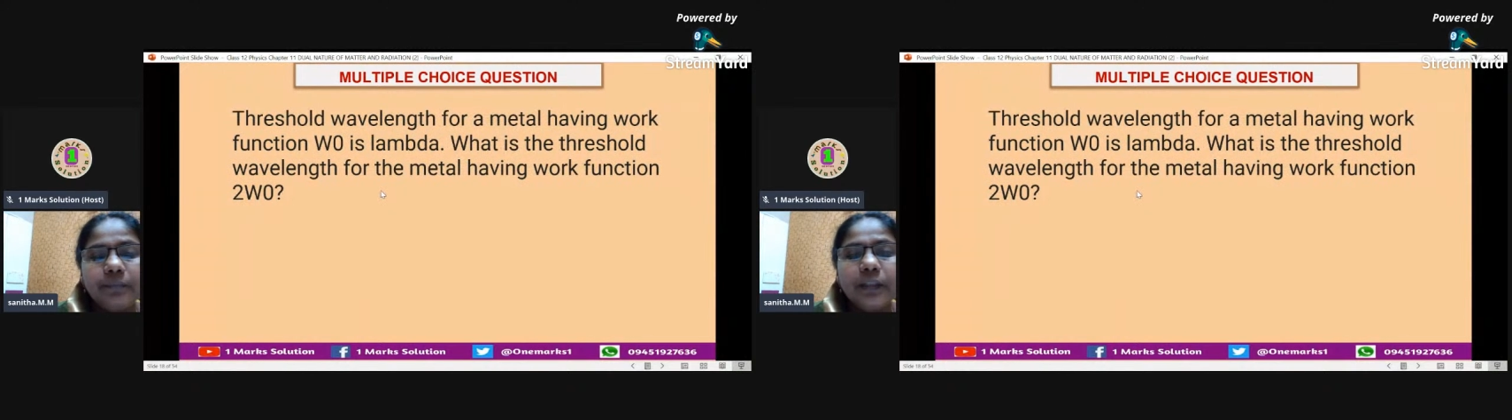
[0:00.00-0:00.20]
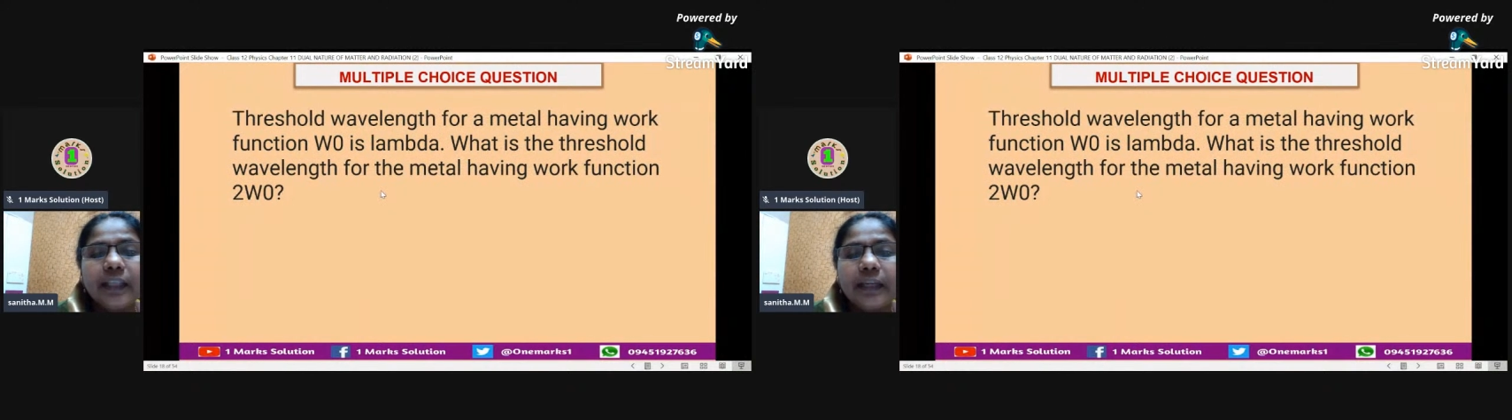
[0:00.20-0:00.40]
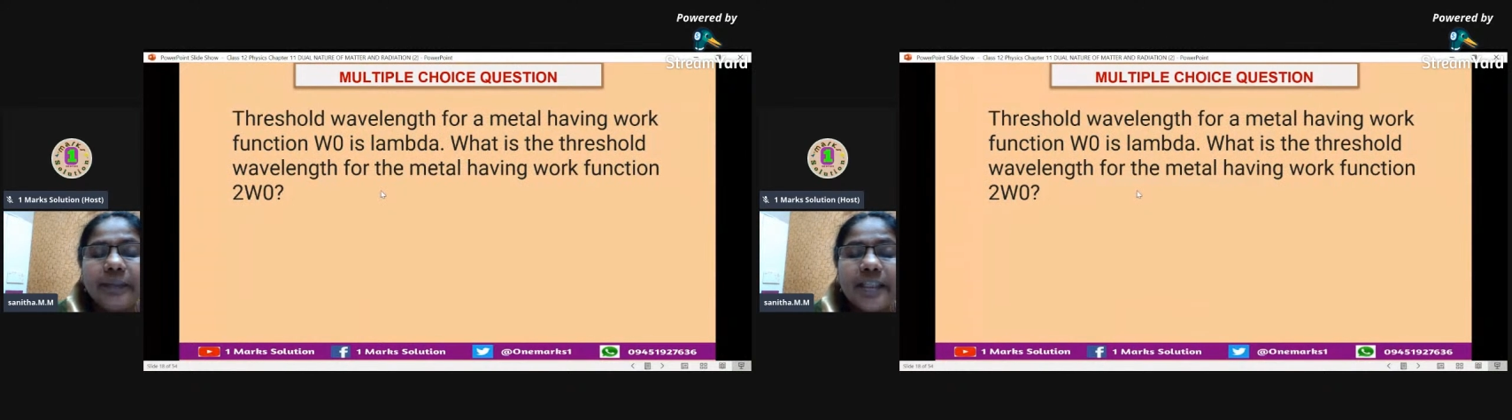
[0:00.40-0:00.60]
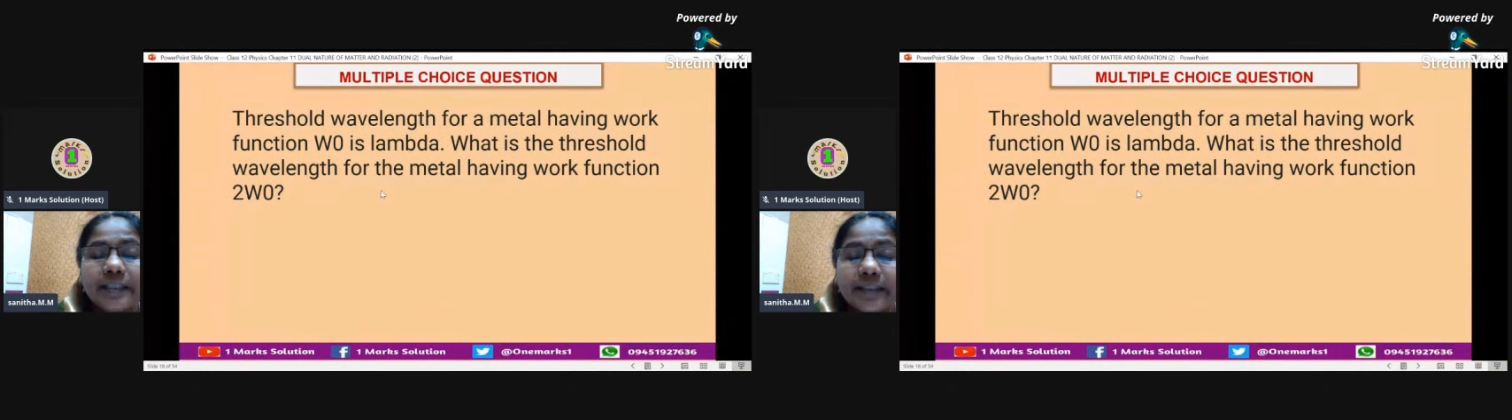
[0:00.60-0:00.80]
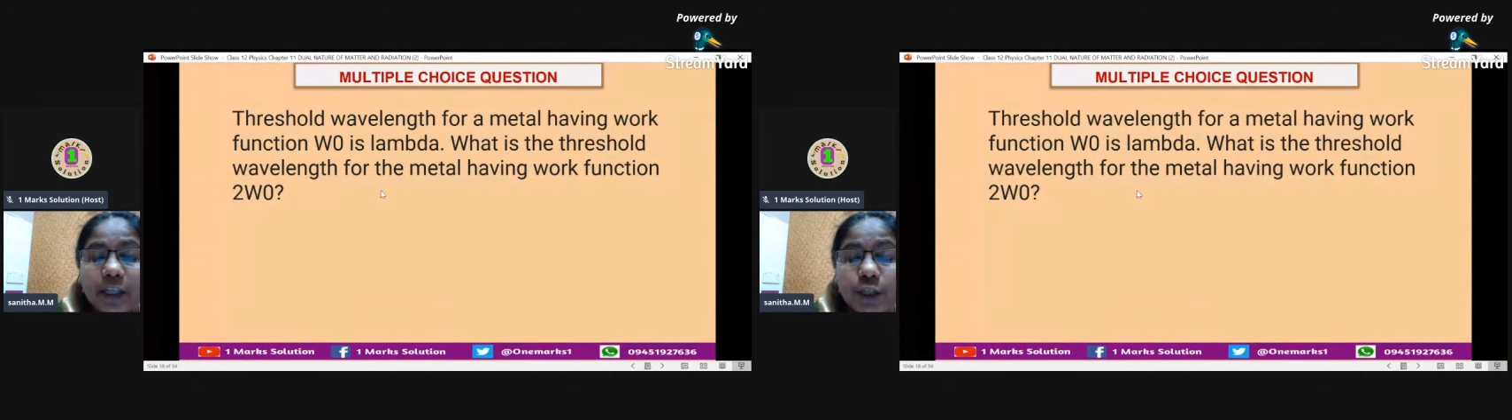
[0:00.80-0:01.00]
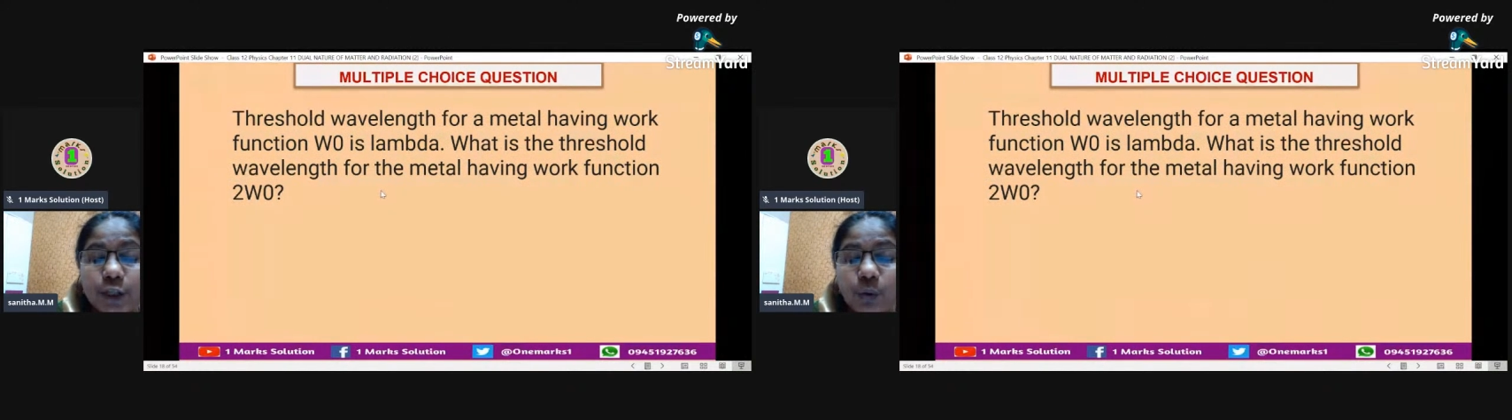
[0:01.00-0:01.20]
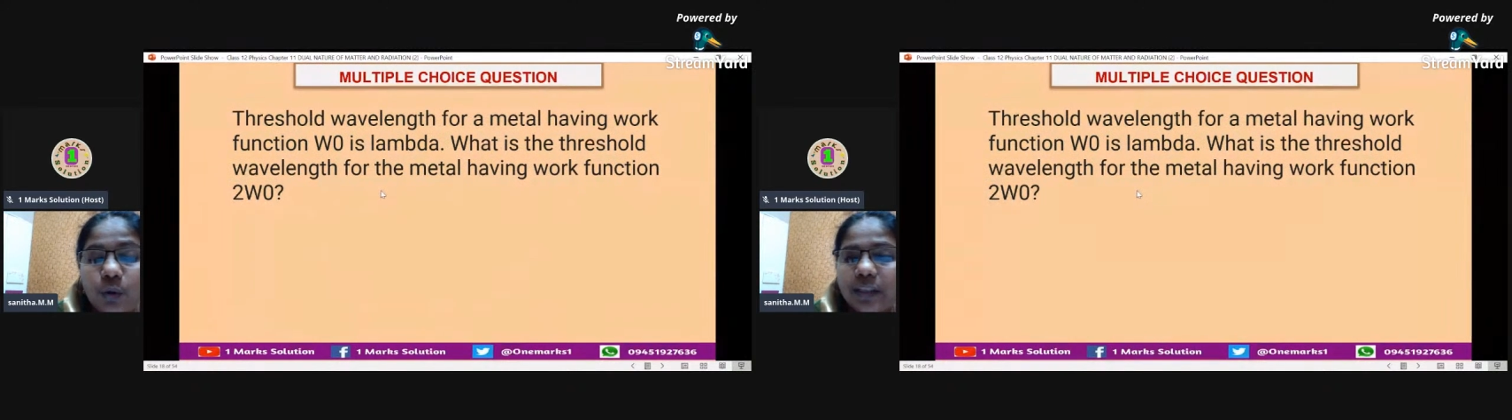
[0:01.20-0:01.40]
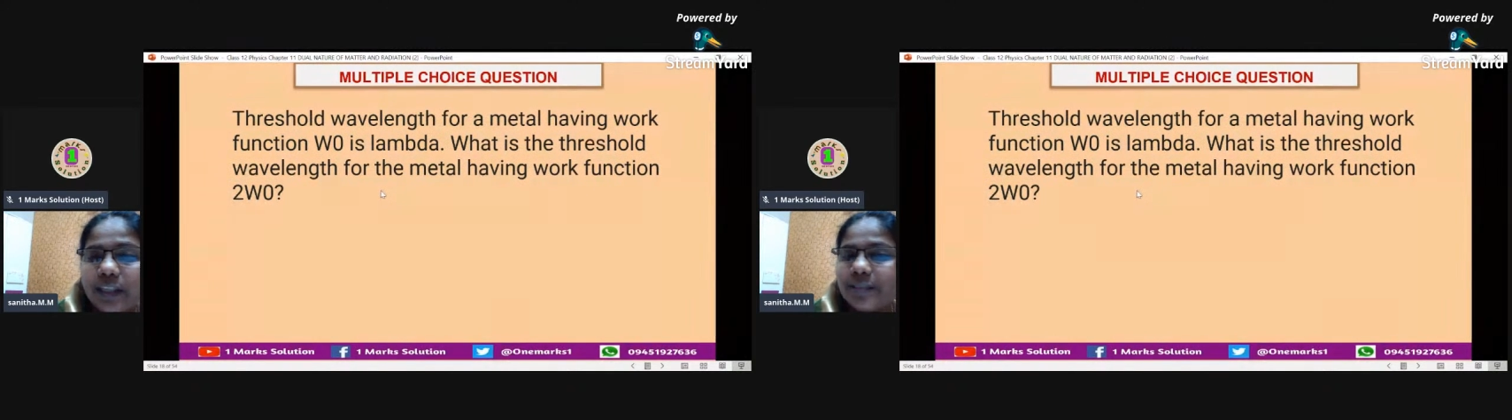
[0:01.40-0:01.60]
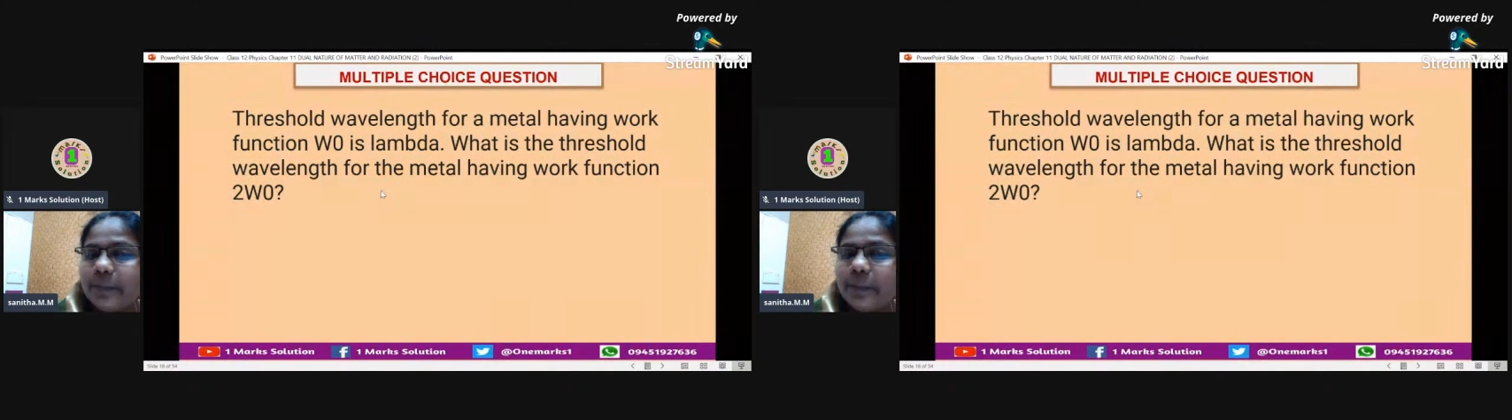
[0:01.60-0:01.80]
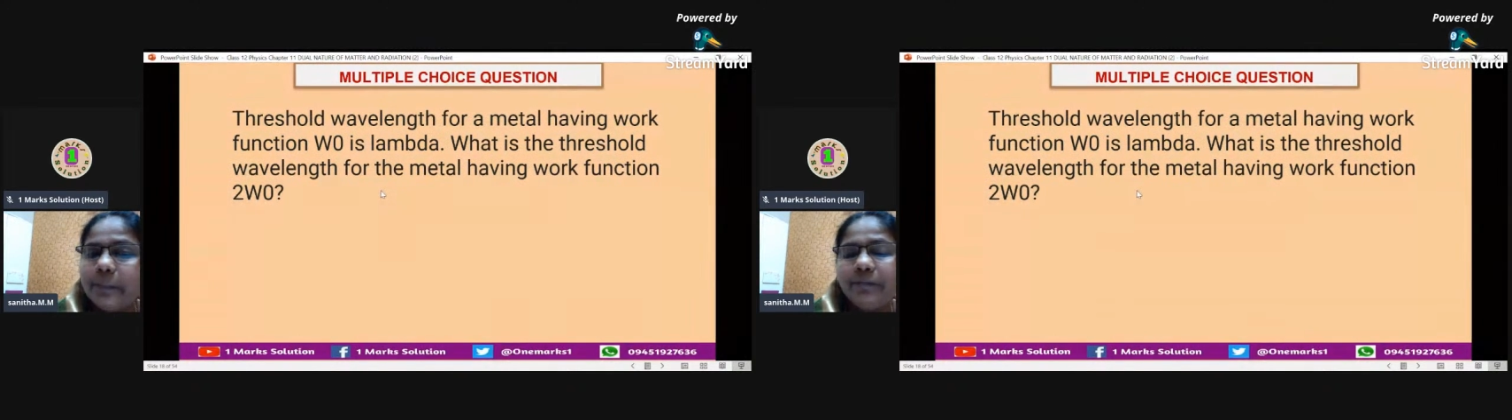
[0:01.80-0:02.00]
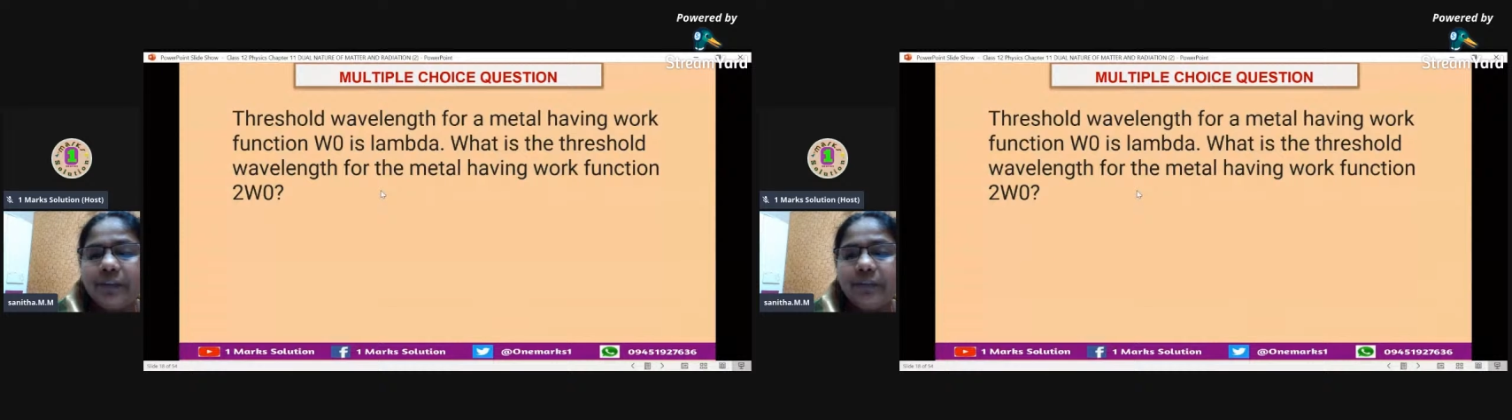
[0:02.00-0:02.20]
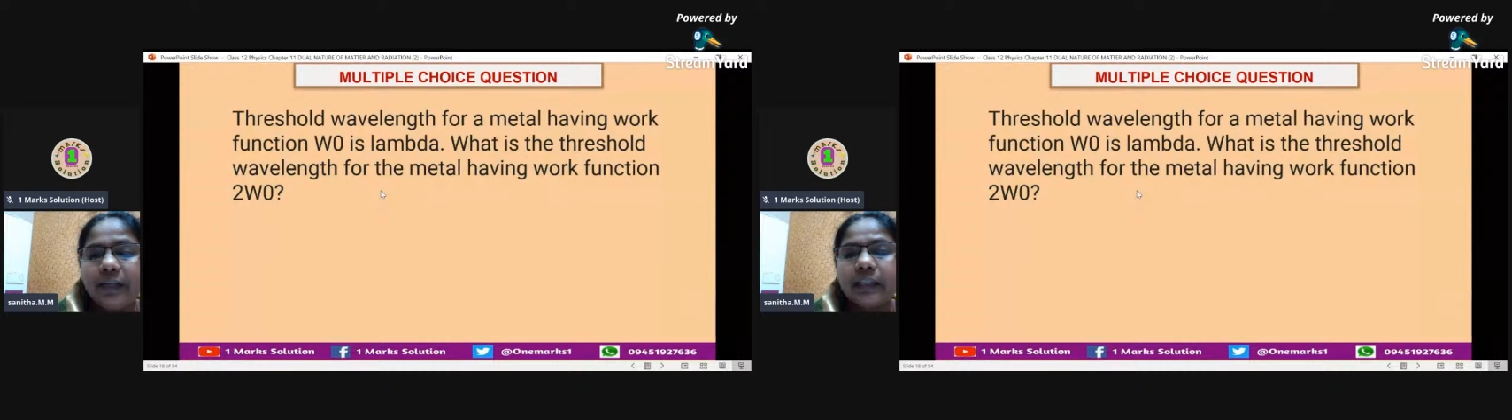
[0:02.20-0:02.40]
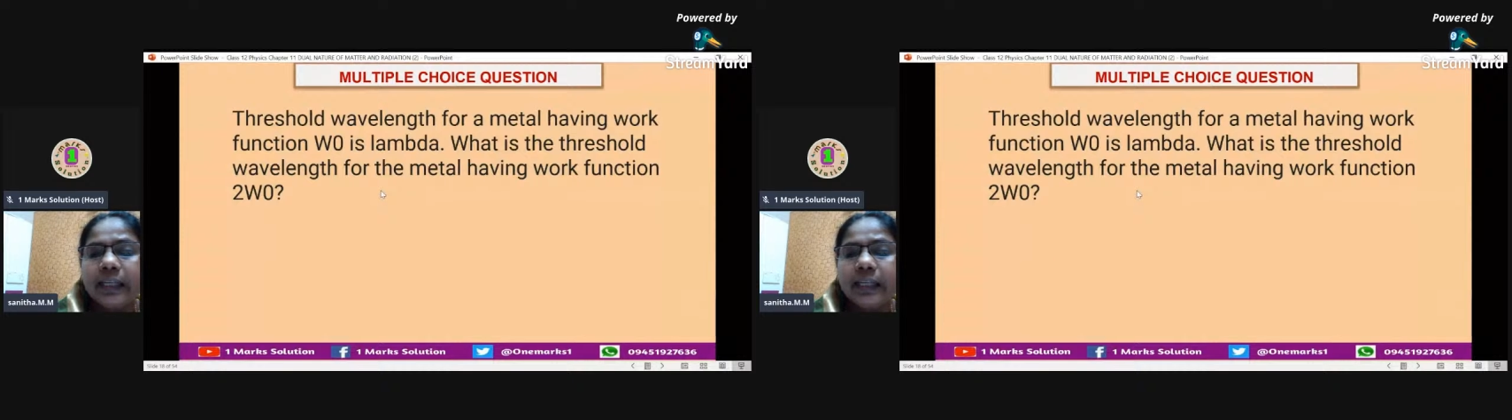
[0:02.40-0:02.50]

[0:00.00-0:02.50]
That means threshold, that is minimum wavelength.